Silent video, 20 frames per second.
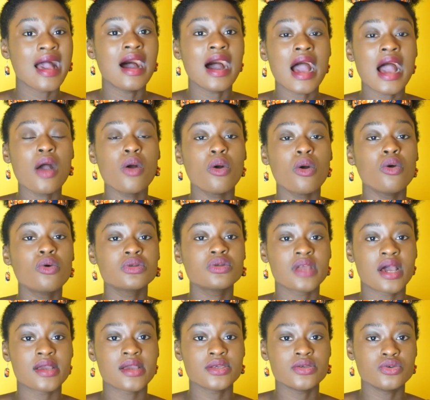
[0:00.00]
How
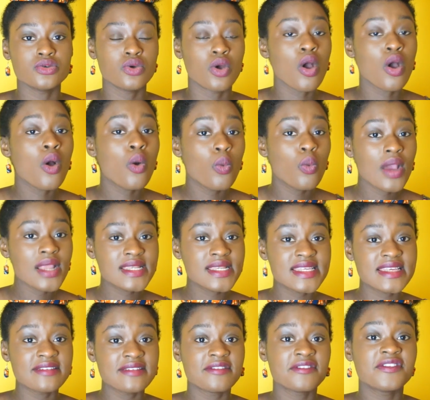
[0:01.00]
old are you? Where
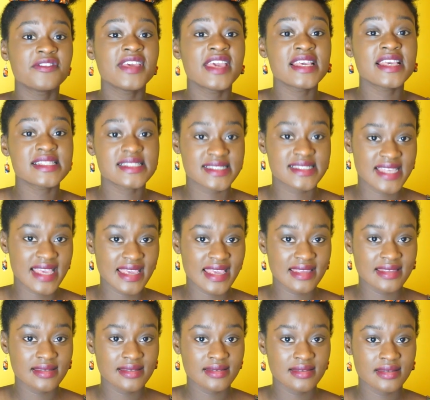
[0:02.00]
do you feel
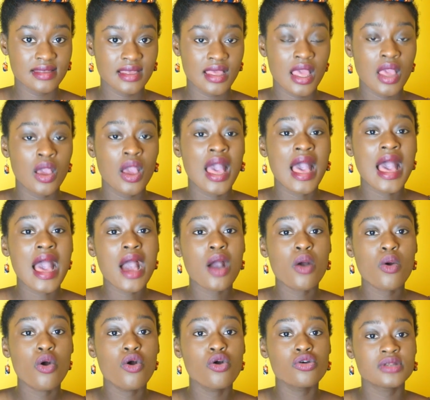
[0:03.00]
saying?
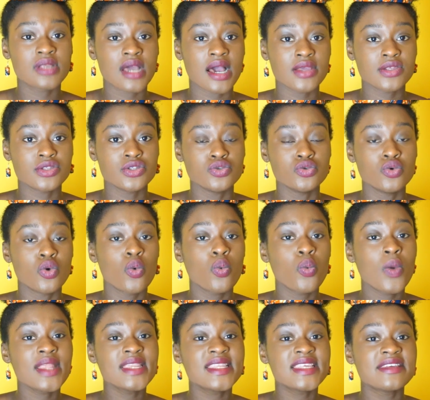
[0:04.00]
How old are you?
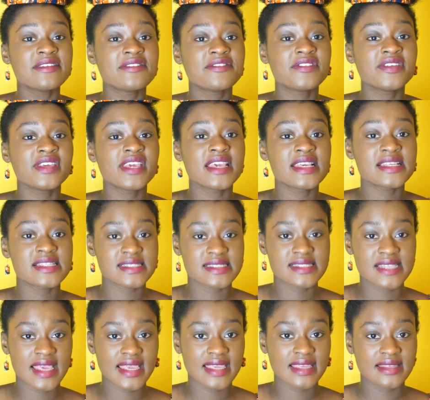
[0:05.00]
Where do you feel
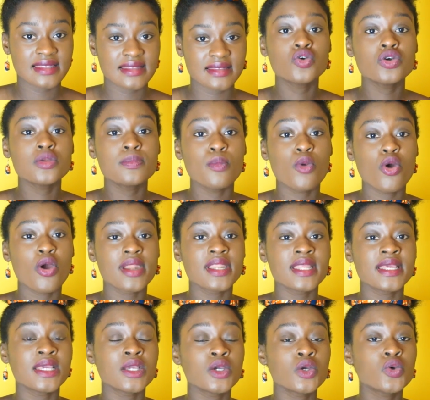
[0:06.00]
saying? Good
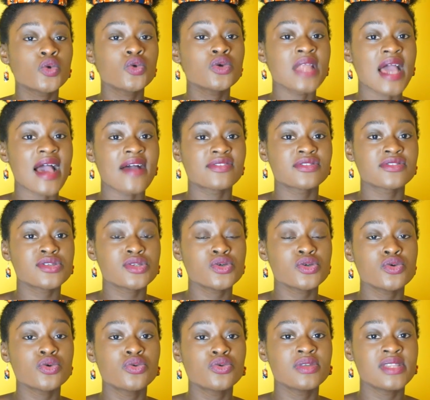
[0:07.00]
morning, good
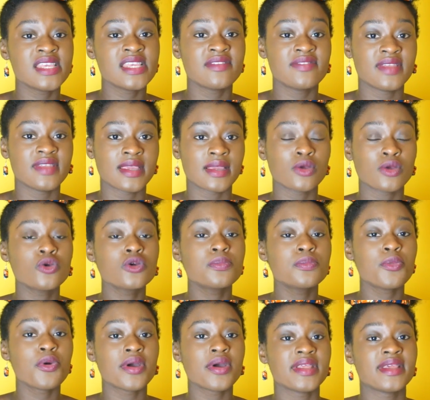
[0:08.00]
afternoon, good evening. Good
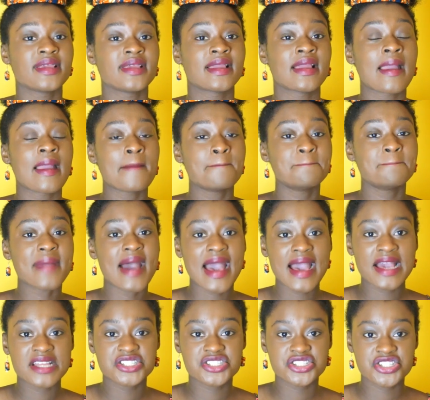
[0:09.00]
morning,
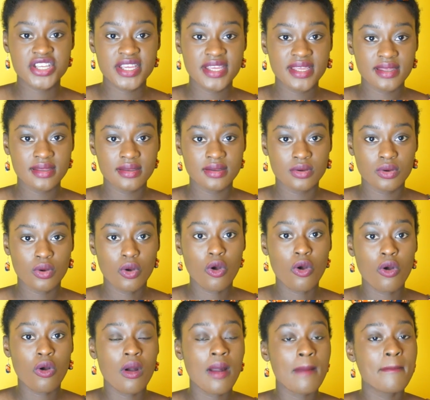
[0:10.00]
Maakye
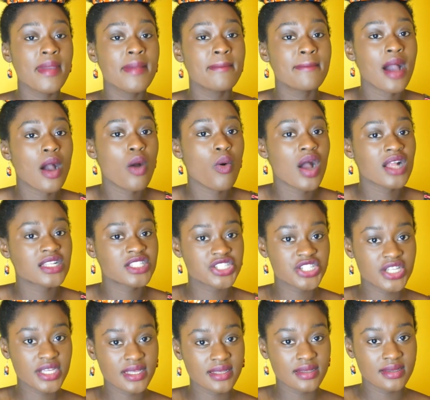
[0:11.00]
or
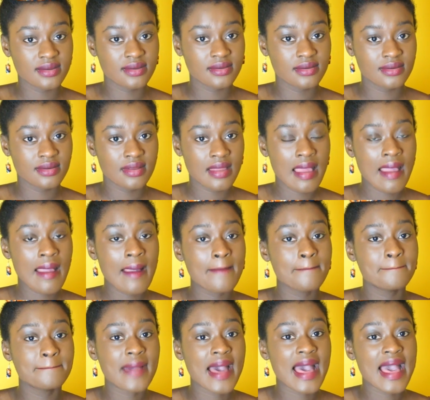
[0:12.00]
Memawache.
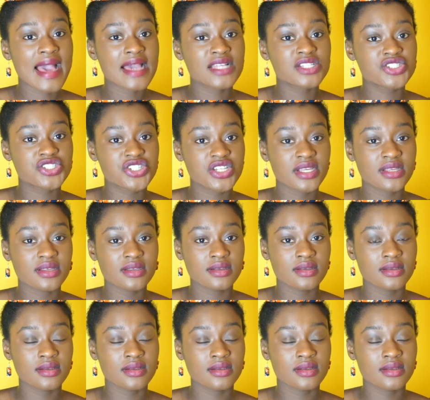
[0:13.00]
Maakye.